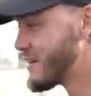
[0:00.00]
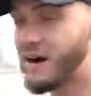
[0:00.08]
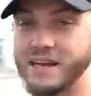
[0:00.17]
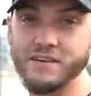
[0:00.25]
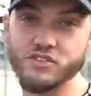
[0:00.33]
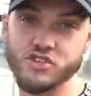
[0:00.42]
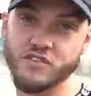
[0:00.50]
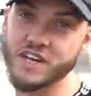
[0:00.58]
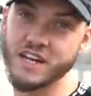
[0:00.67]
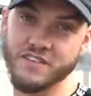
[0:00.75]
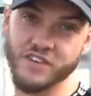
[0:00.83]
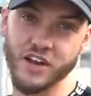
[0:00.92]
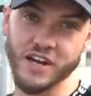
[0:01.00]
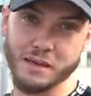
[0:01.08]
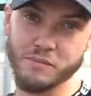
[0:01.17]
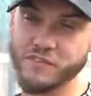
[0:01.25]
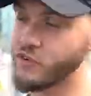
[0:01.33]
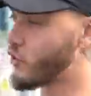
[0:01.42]
I've never driven anything like
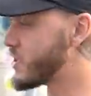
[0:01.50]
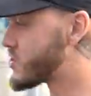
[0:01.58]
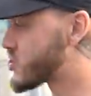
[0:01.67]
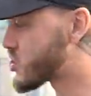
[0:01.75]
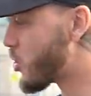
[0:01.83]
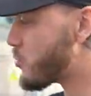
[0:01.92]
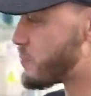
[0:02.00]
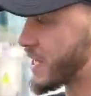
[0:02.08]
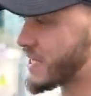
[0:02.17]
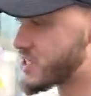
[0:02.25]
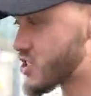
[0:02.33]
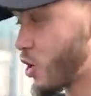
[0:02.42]
it before. It's so big, it's